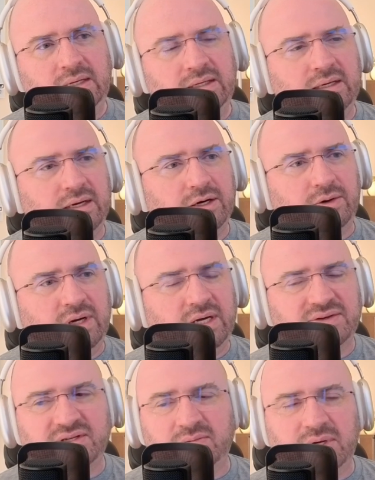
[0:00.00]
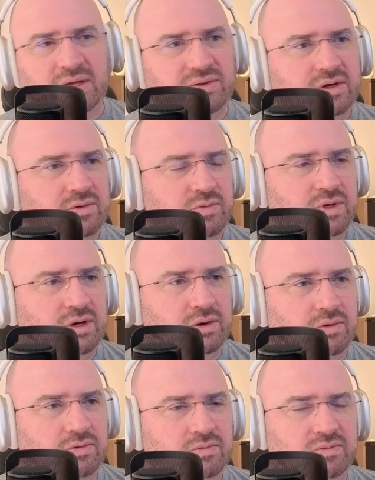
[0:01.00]
Yeah, I agree. Because I think,
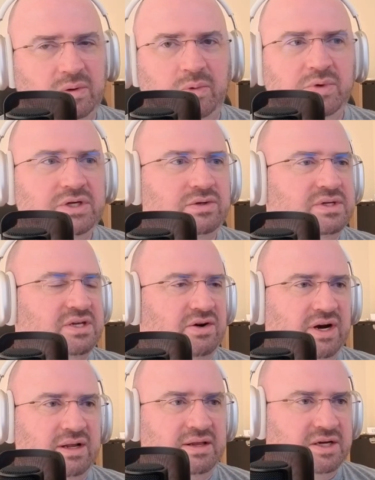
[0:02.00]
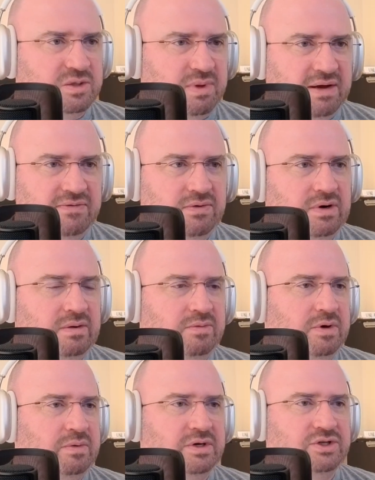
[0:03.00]
when we do this in our analytics
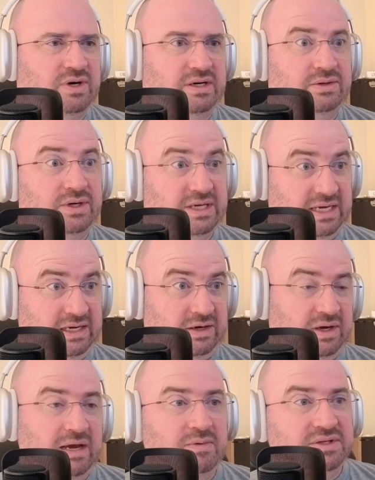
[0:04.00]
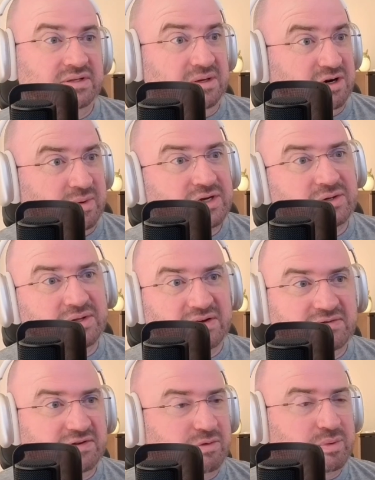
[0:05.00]
platform where we're trying to look and go, hey, what's the incremental
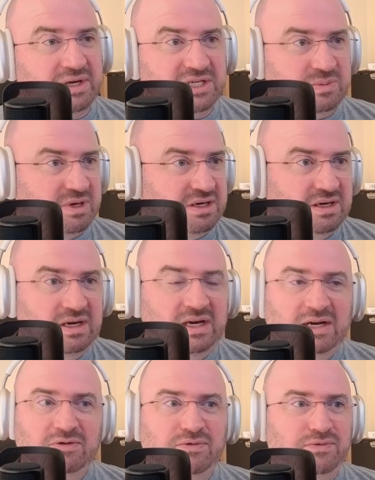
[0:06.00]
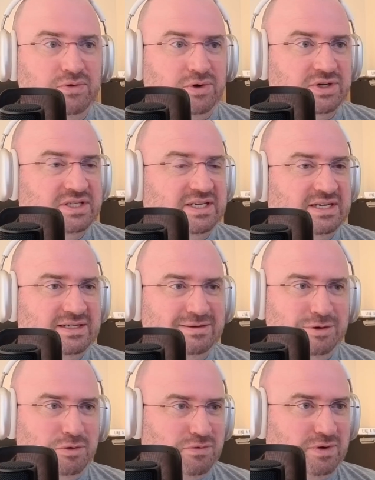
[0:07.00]
lift of a placement versus
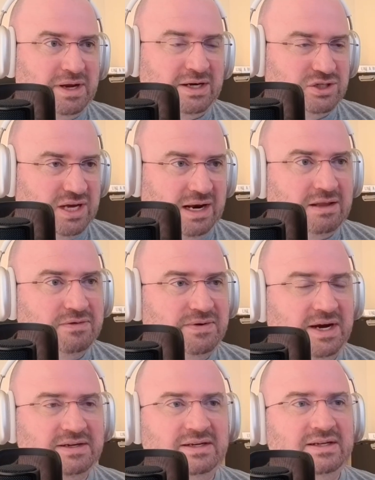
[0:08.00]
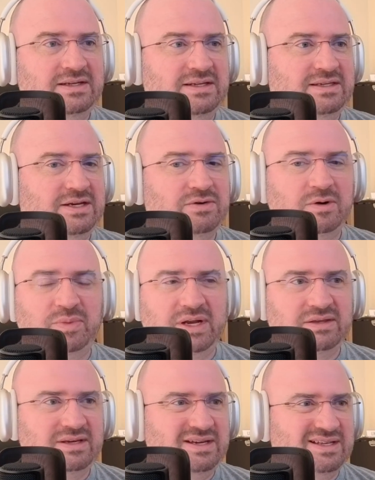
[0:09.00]
the overall channel effect, et cetera. But
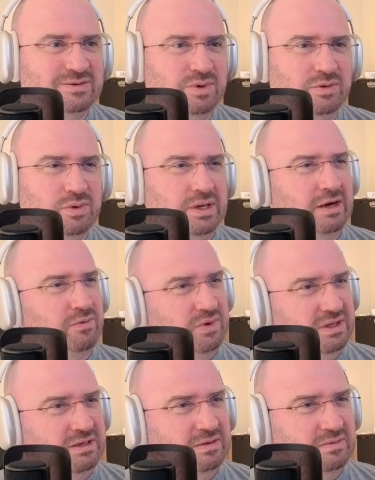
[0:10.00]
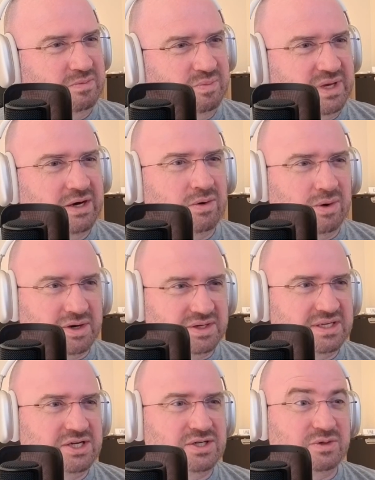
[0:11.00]
I think it's one where really bigger
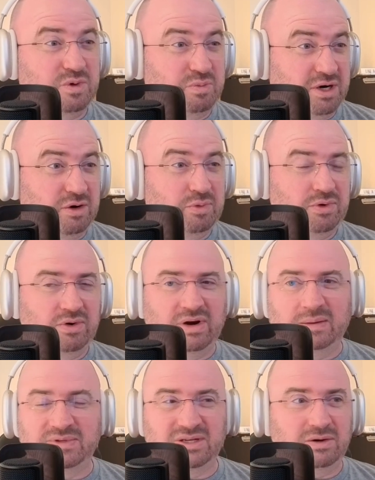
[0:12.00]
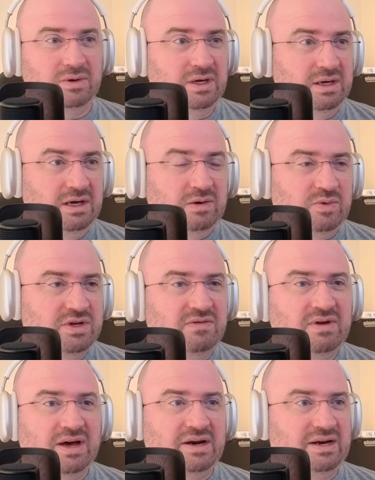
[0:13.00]
organizations with bigger programs, when
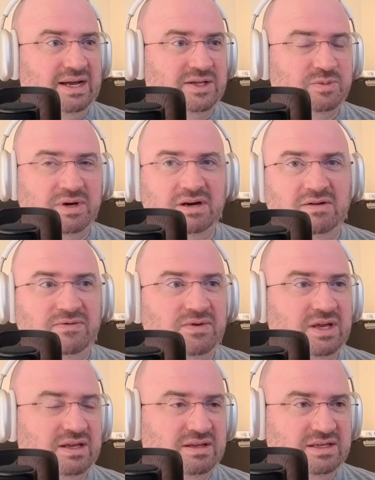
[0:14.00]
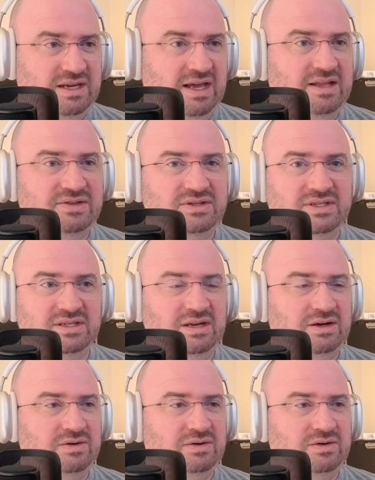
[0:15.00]
you've got an ad spend and affiliate in the tens